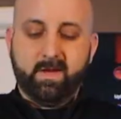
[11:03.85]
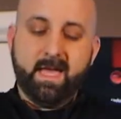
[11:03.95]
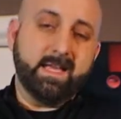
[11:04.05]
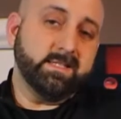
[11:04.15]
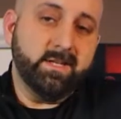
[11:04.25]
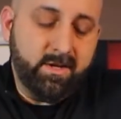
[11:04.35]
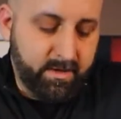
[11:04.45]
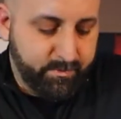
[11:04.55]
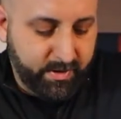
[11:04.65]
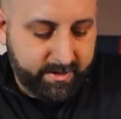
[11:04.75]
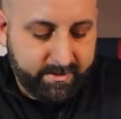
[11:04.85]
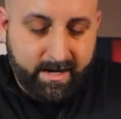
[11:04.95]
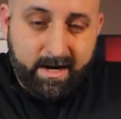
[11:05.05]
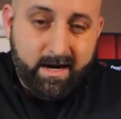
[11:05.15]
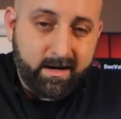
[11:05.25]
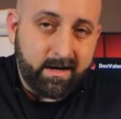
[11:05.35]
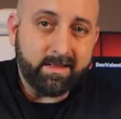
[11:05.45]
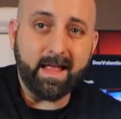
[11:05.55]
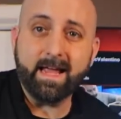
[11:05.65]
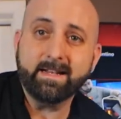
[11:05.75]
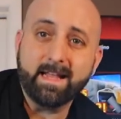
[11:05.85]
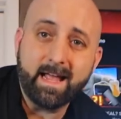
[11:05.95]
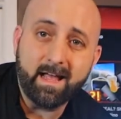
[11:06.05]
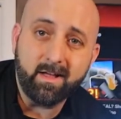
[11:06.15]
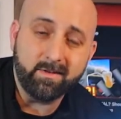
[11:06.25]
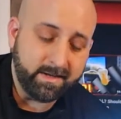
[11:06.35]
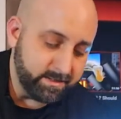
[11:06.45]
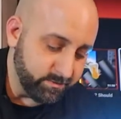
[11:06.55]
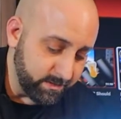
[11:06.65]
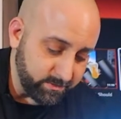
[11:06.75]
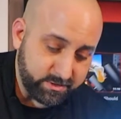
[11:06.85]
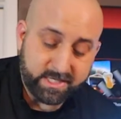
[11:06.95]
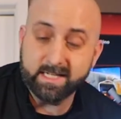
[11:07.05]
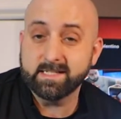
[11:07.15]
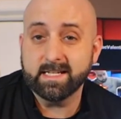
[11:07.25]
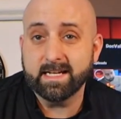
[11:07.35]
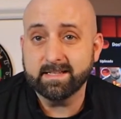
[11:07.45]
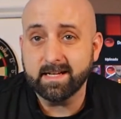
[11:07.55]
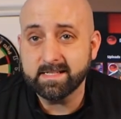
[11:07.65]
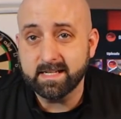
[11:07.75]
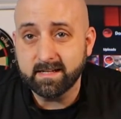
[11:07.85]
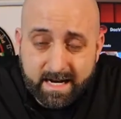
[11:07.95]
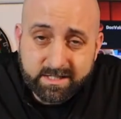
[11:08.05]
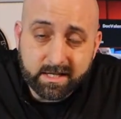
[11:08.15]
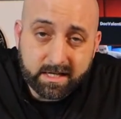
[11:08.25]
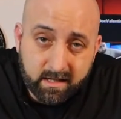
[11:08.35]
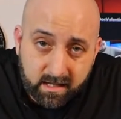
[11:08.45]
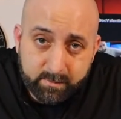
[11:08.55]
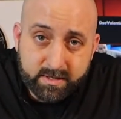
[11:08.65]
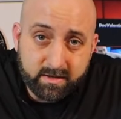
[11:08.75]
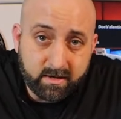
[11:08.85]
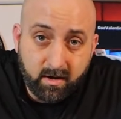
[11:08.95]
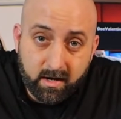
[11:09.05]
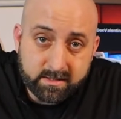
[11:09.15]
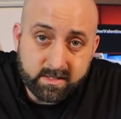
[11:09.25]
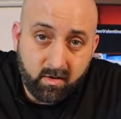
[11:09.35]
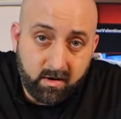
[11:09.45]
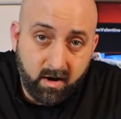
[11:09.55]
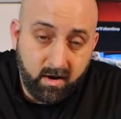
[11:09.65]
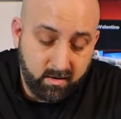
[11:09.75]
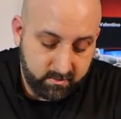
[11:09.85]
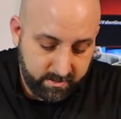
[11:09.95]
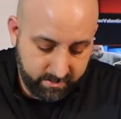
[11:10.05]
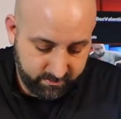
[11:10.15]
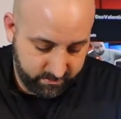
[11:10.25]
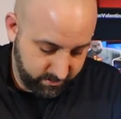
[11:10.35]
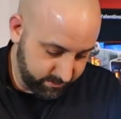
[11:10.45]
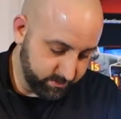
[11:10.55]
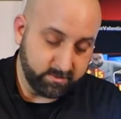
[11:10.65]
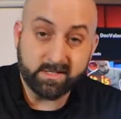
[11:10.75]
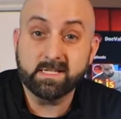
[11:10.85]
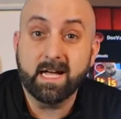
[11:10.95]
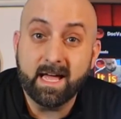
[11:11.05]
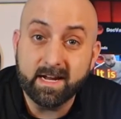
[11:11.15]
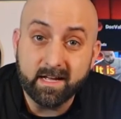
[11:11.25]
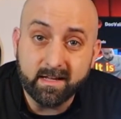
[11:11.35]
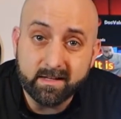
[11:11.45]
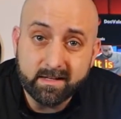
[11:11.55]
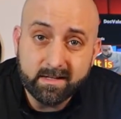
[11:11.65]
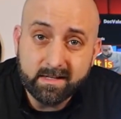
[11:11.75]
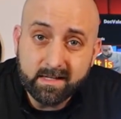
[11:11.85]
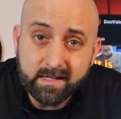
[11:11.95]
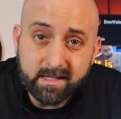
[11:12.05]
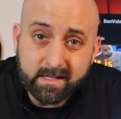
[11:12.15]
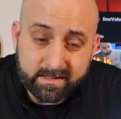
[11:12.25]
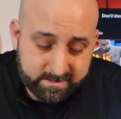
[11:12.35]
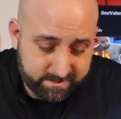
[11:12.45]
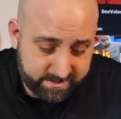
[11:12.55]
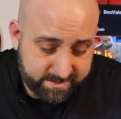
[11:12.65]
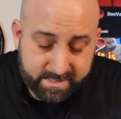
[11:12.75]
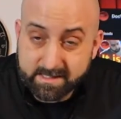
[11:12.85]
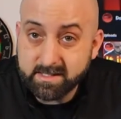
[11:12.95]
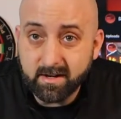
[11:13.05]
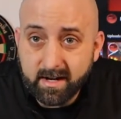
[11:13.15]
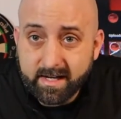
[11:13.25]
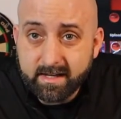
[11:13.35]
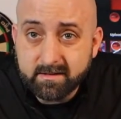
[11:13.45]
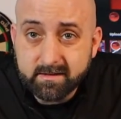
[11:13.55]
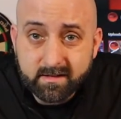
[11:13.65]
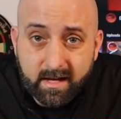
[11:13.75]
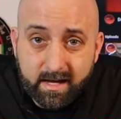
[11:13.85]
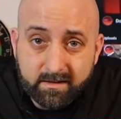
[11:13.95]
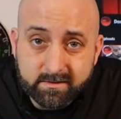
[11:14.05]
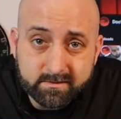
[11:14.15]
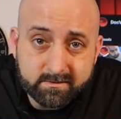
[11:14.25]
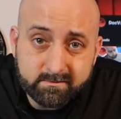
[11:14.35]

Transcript: Okay, so you can put it there and lay it down. It's real chintzy. It doesn't actually clip to the console at all, and the console just kind of sits on it. I don't